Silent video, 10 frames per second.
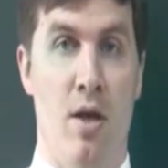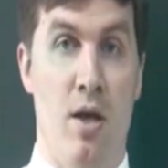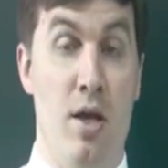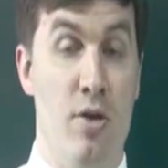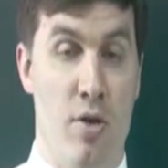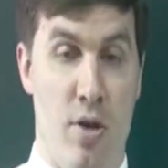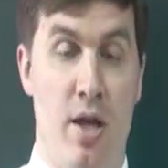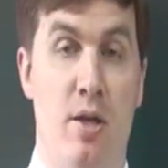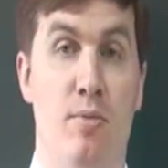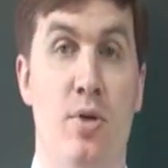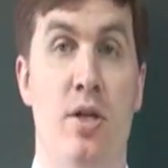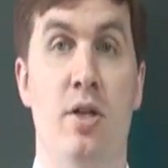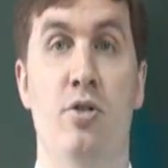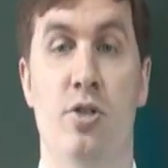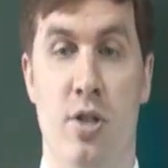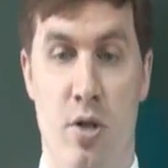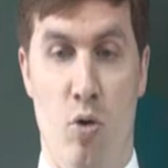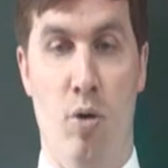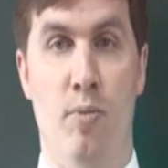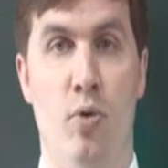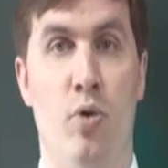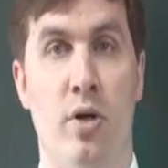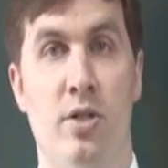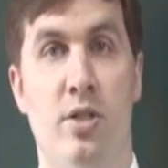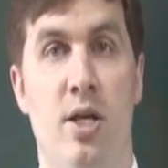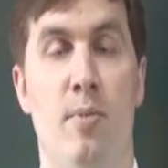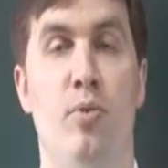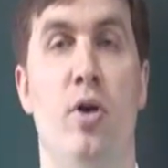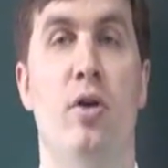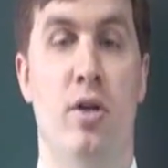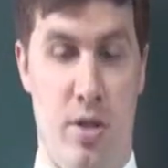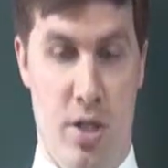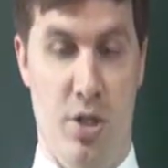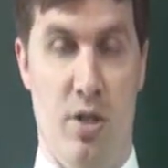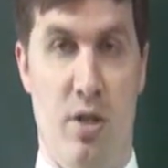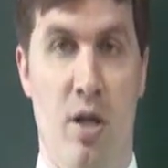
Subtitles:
Either they can be interested or bored. It's a temporary condition.